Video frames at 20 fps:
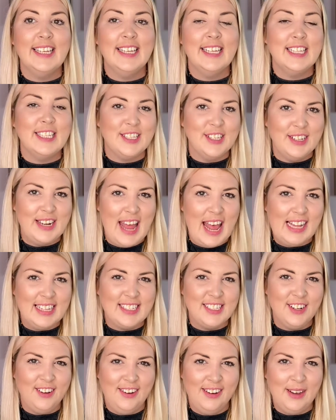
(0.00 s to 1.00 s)
So let's
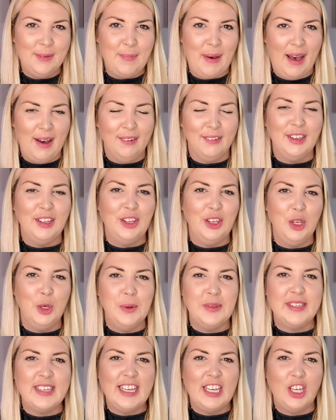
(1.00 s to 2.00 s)
talk about
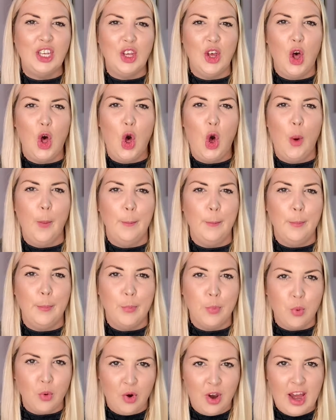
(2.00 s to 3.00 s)
using your
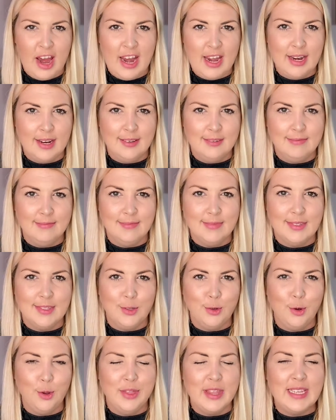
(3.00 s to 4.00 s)
brain.
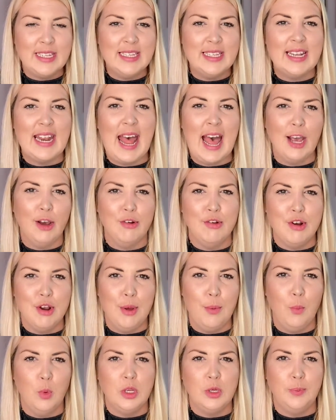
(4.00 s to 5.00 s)
So this is an
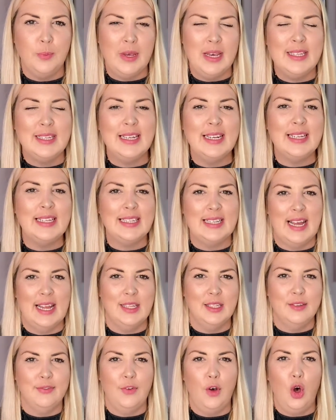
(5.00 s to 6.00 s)
acronym which basically
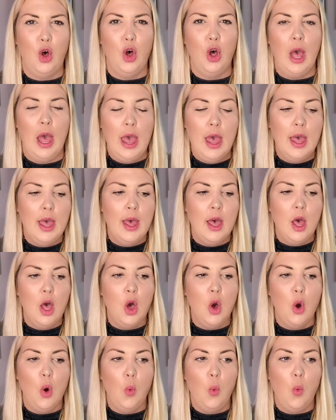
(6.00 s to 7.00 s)
stands for,
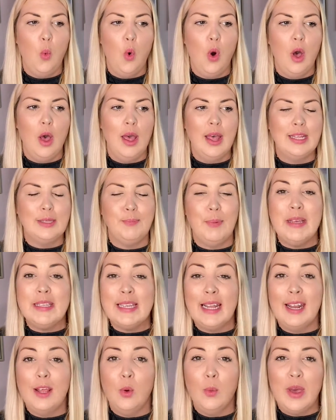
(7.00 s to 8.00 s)
it's
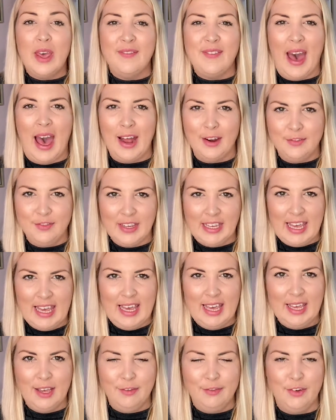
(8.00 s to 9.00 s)
basically a way of
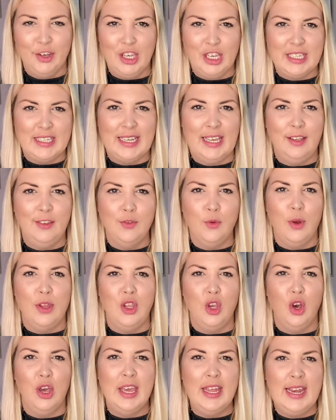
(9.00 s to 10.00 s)
advocating for yourself when
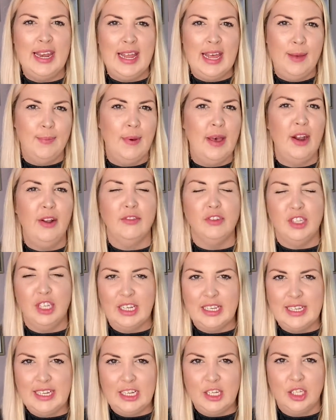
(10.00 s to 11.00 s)
you're in labour, and obviously
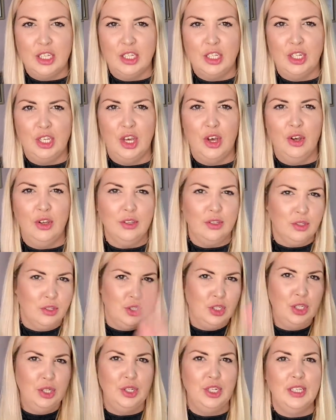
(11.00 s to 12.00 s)
you can teach this to your
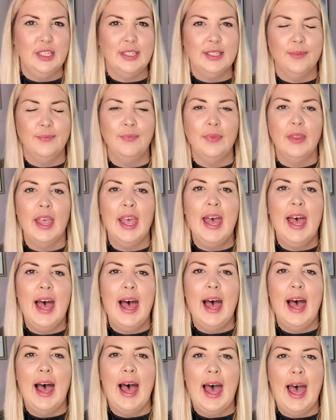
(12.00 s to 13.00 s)
students.
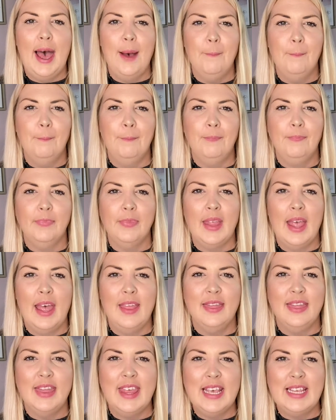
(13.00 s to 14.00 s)
And
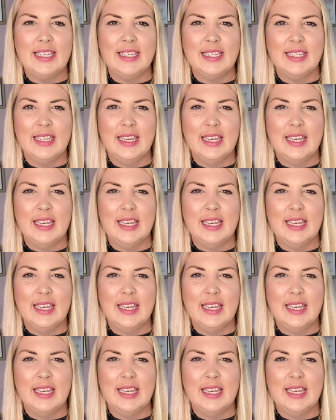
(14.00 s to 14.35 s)
this